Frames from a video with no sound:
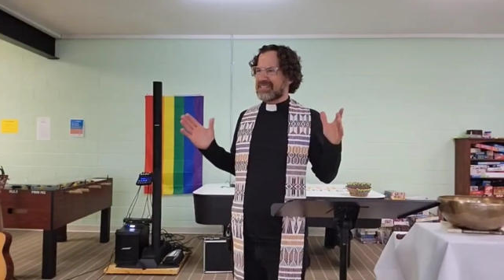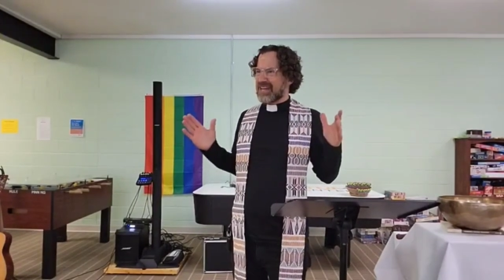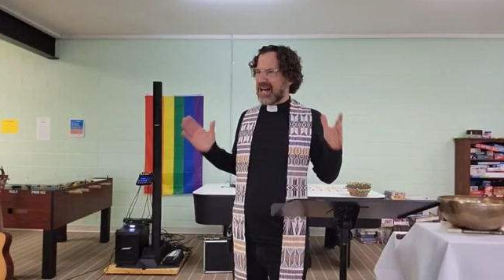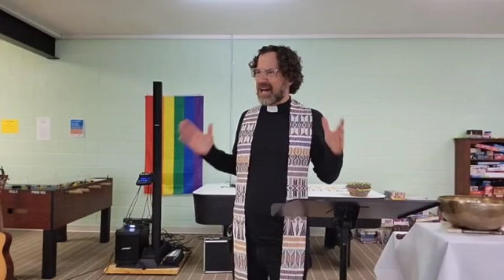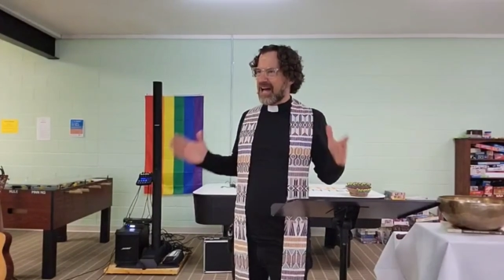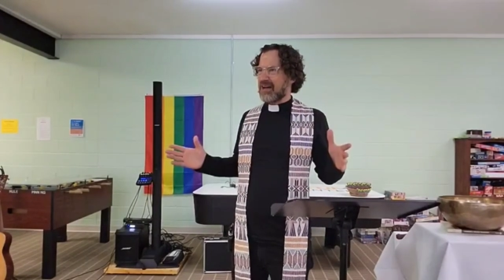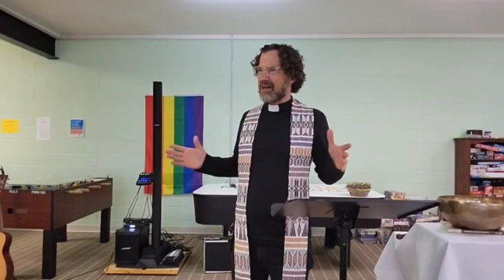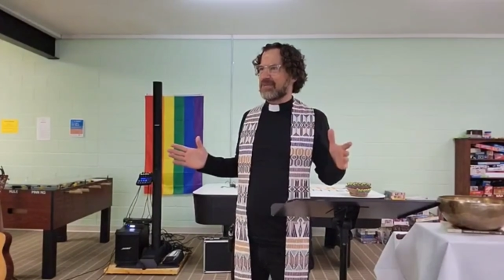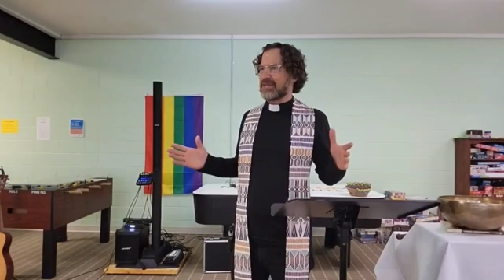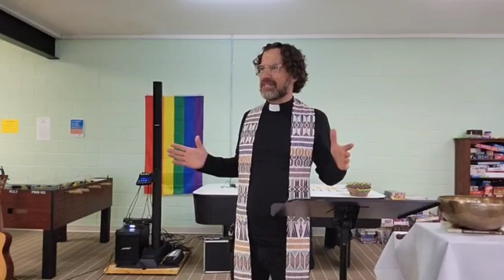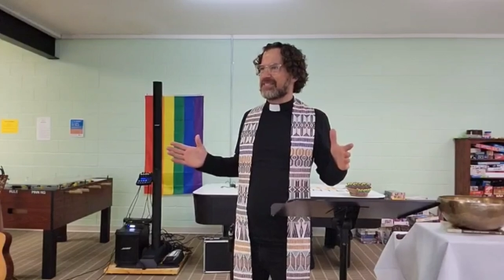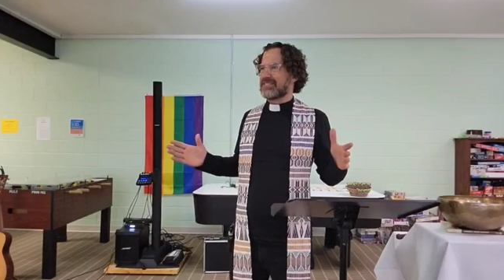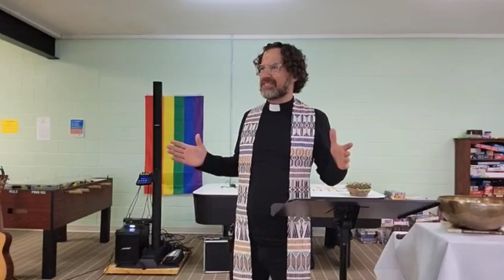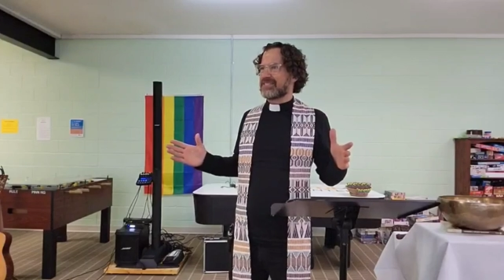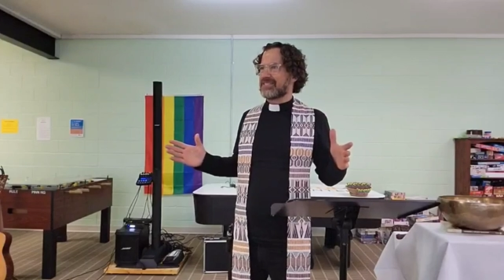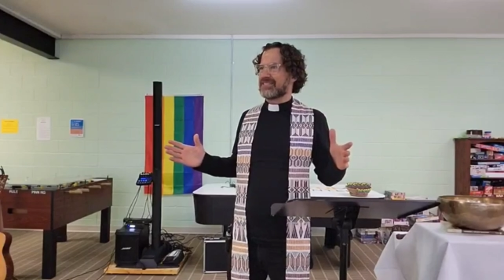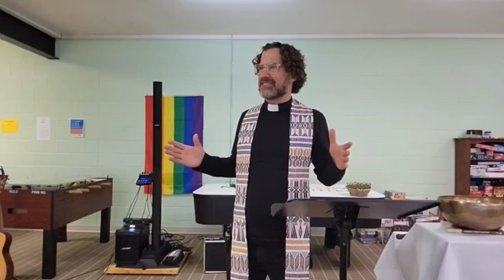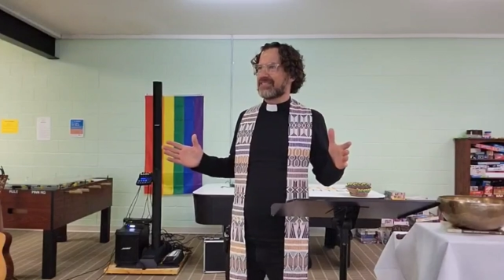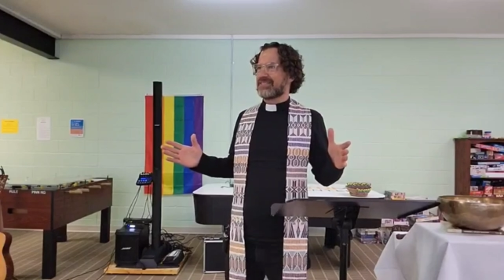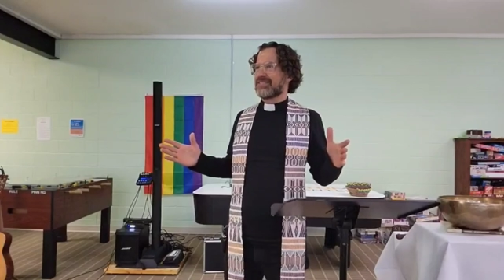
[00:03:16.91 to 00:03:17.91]

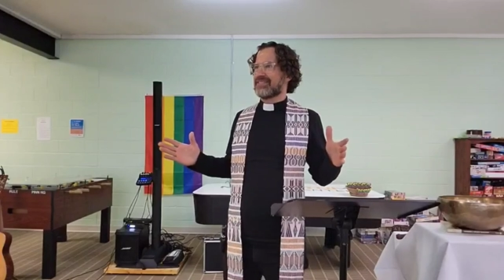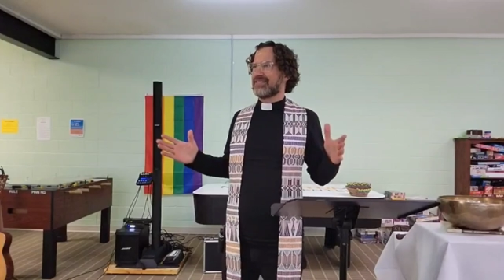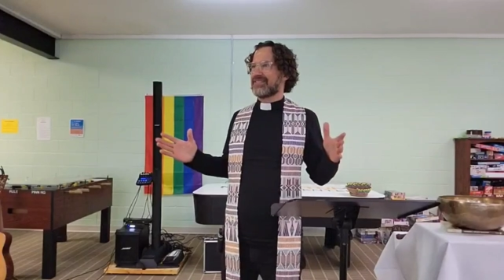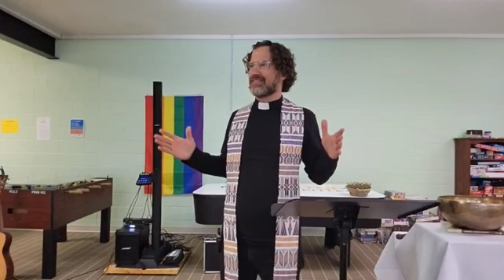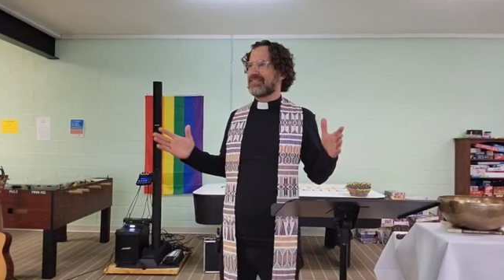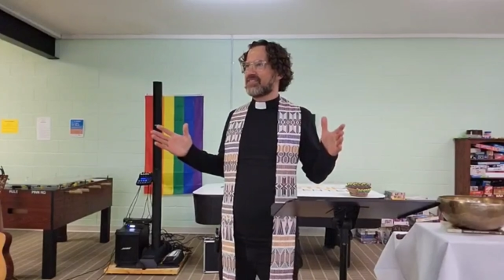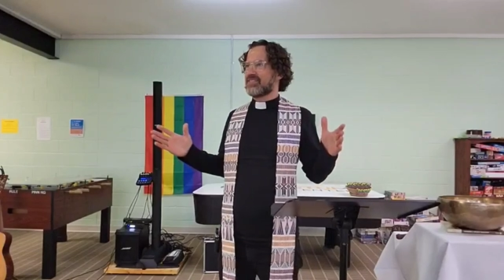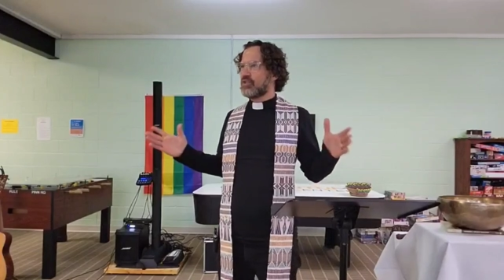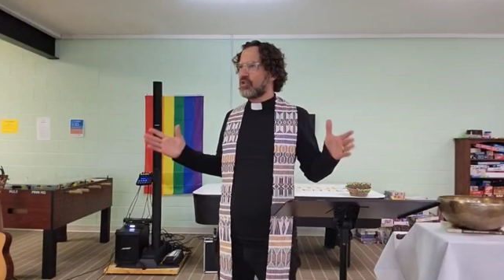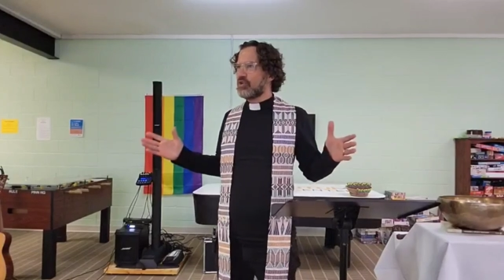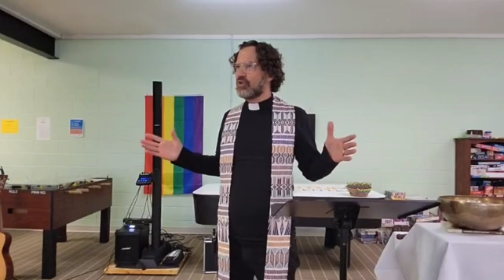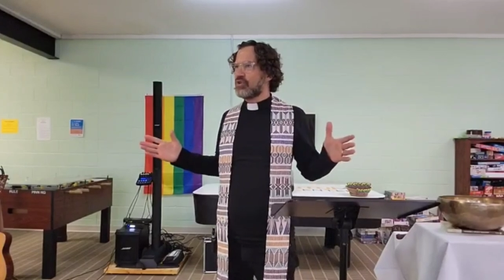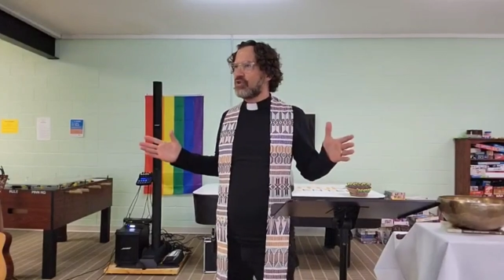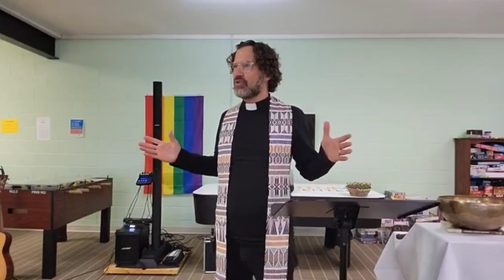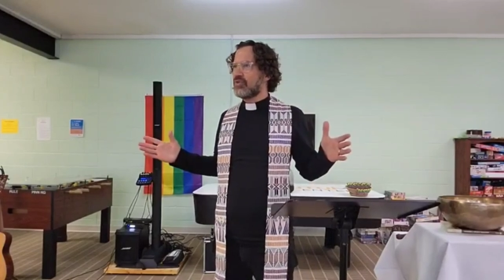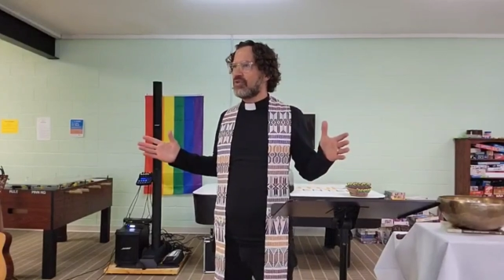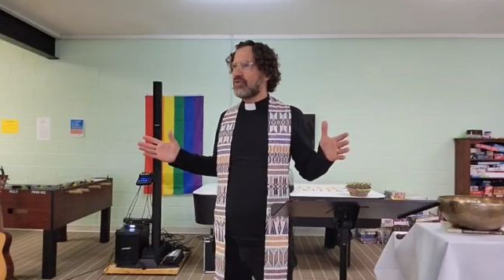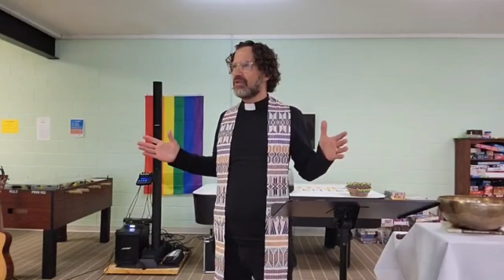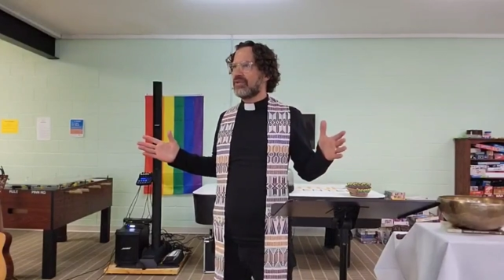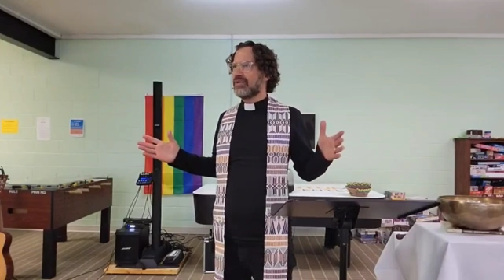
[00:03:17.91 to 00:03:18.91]
Thomas, do you?